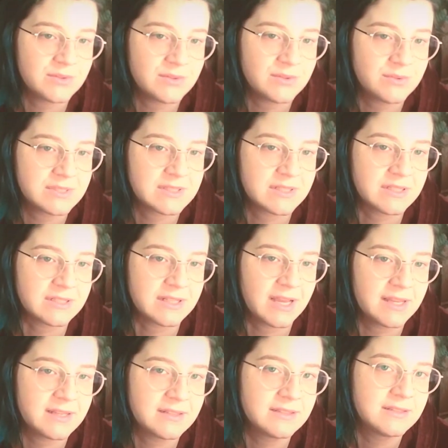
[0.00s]
was a good
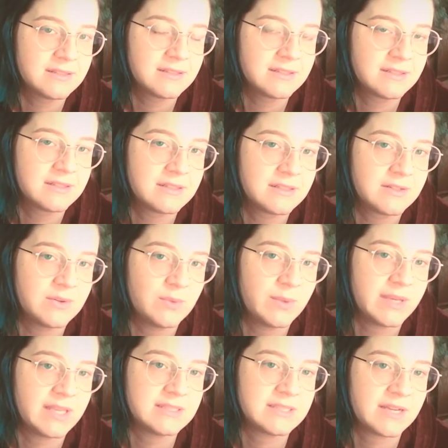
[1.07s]
guy.
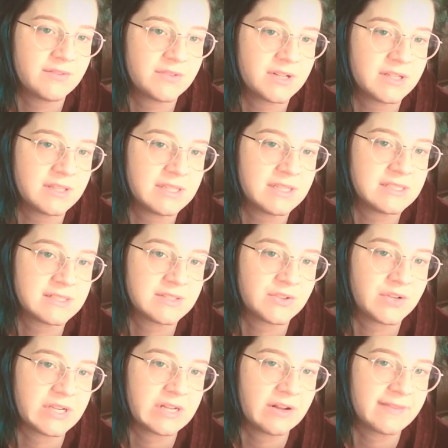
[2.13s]
We definitely
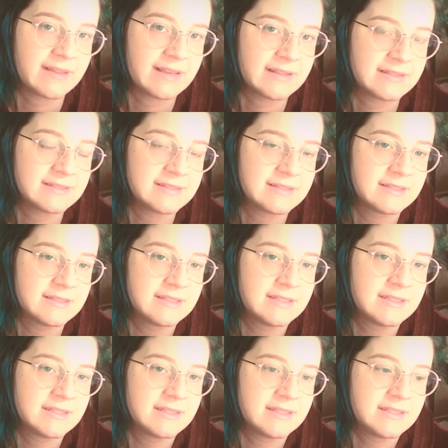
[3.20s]
disagreed on things.
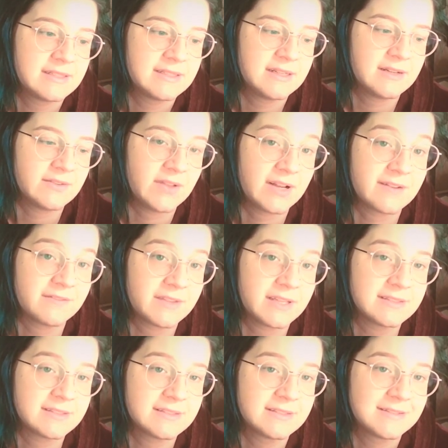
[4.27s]
A lot of
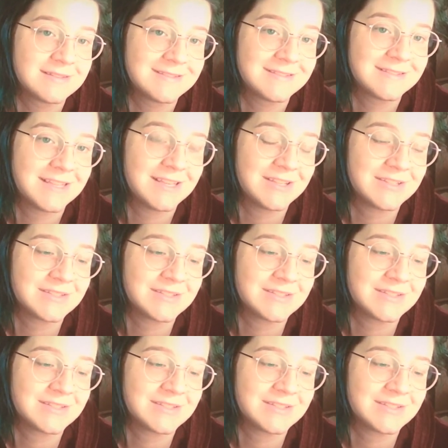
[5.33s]
things. He